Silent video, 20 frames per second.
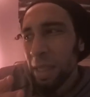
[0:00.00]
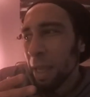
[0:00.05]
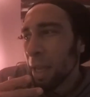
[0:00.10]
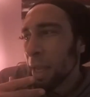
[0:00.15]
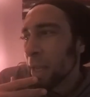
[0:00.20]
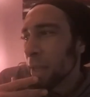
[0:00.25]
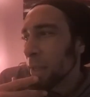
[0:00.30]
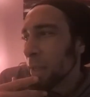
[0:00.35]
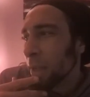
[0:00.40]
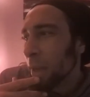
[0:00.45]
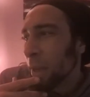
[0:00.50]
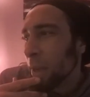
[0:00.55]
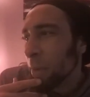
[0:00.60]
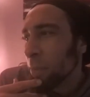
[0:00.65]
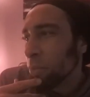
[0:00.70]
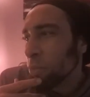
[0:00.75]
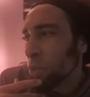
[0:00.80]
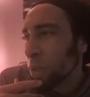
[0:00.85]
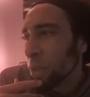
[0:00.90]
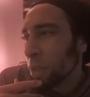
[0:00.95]
And
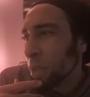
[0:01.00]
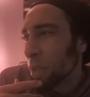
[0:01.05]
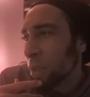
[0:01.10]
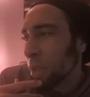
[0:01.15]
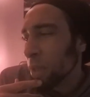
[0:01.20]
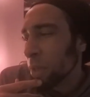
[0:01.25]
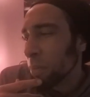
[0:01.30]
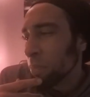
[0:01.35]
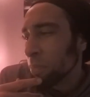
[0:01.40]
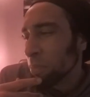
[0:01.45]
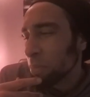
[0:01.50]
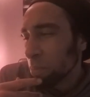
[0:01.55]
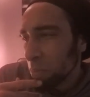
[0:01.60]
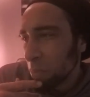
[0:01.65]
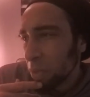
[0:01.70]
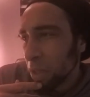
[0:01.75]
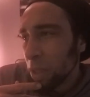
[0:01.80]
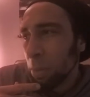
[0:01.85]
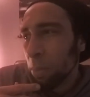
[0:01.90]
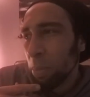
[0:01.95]
I'm just gonna
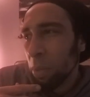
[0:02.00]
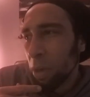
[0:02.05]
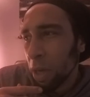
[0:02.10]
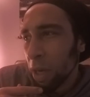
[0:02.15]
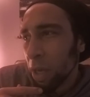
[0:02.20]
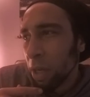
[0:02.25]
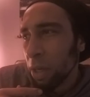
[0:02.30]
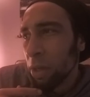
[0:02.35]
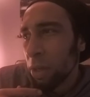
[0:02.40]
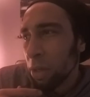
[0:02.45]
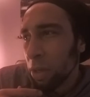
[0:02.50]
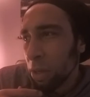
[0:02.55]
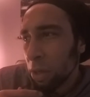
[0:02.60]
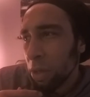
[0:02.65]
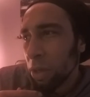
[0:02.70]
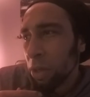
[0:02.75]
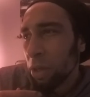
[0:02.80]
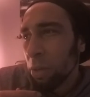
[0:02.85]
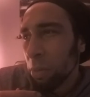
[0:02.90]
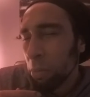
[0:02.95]
keep on
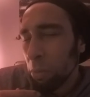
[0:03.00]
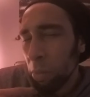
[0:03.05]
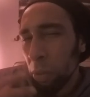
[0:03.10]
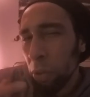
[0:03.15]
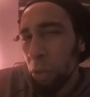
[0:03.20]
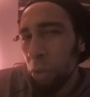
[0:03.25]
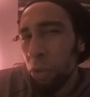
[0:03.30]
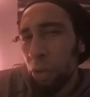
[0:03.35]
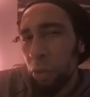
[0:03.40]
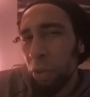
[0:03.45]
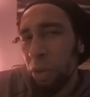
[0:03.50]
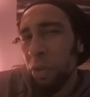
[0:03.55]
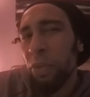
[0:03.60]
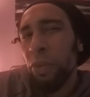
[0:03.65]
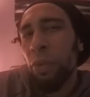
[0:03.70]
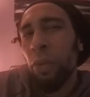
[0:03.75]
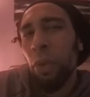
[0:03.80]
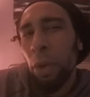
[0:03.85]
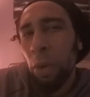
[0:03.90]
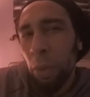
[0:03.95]
bouldering
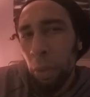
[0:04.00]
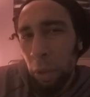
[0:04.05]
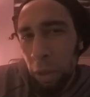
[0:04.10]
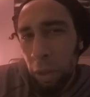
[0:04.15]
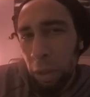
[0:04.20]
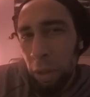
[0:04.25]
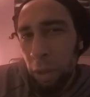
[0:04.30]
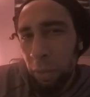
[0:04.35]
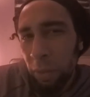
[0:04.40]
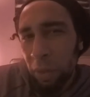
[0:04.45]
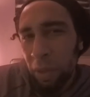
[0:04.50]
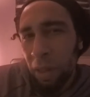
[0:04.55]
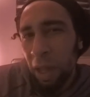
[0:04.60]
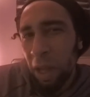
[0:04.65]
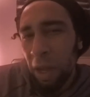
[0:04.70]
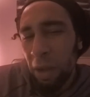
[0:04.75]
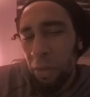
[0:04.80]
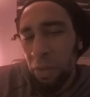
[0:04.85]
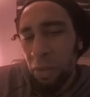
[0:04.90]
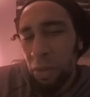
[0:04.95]
forward with life.